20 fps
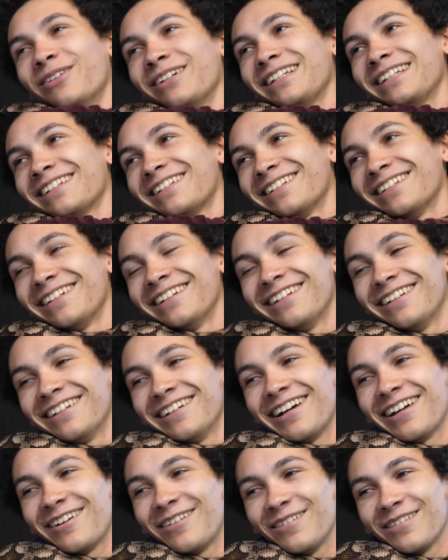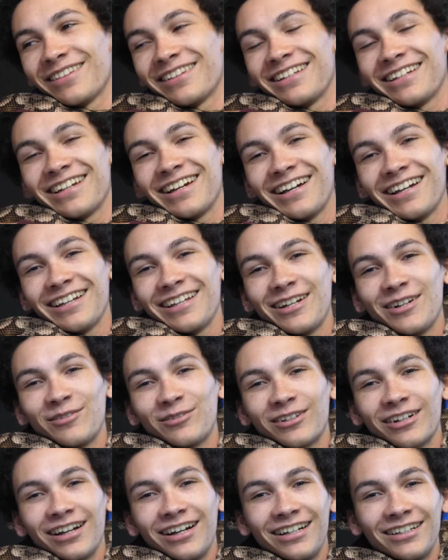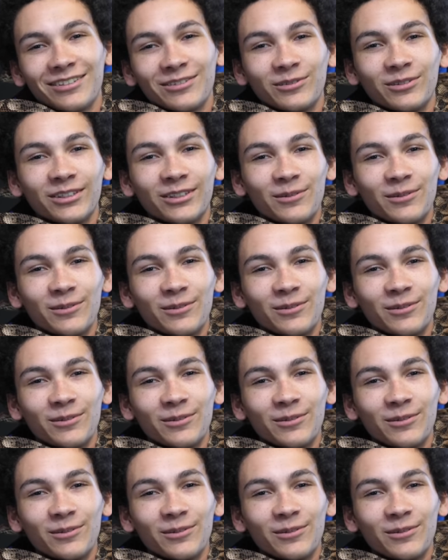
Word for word: point, I don't think I had ever gotten